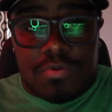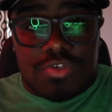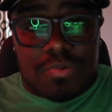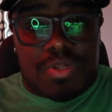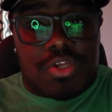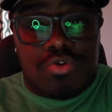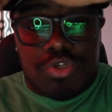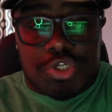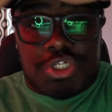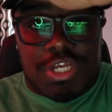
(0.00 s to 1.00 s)
So I'm going to
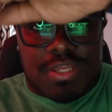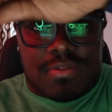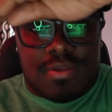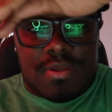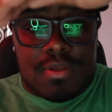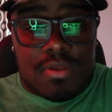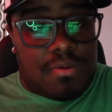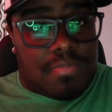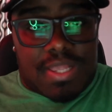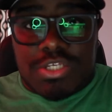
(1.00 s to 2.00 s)
use your shit,
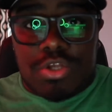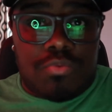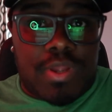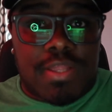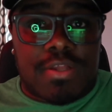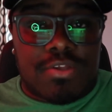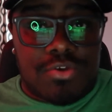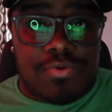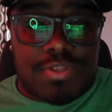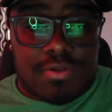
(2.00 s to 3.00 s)
but I still don't want anything to
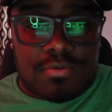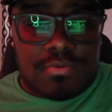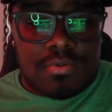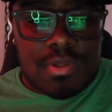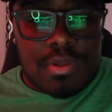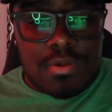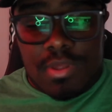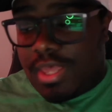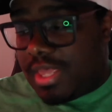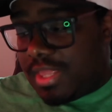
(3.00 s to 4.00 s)
do with you.
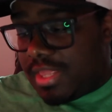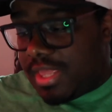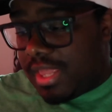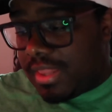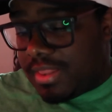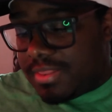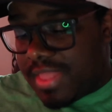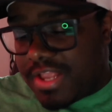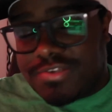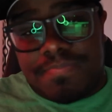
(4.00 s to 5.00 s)
And
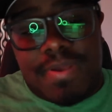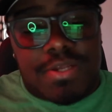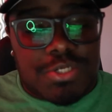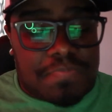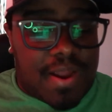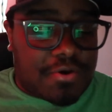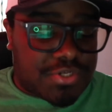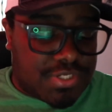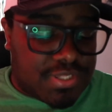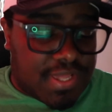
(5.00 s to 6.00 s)
that is the biggest
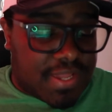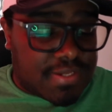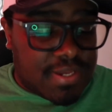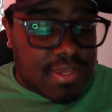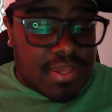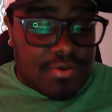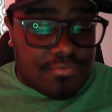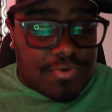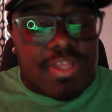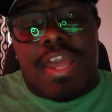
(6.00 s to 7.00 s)
hypocrisy that
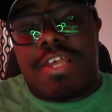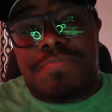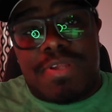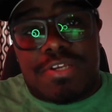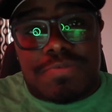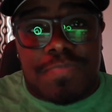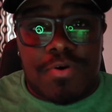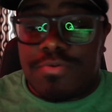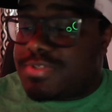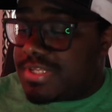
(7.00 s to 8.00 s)
really has been
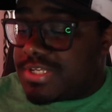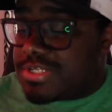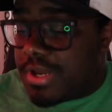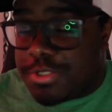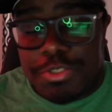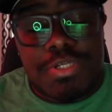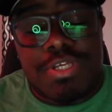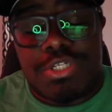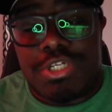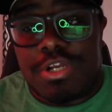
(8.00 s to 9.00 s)
exposed in this country
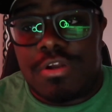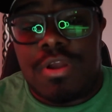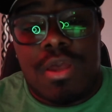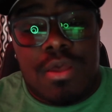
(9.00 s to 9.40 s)
this year.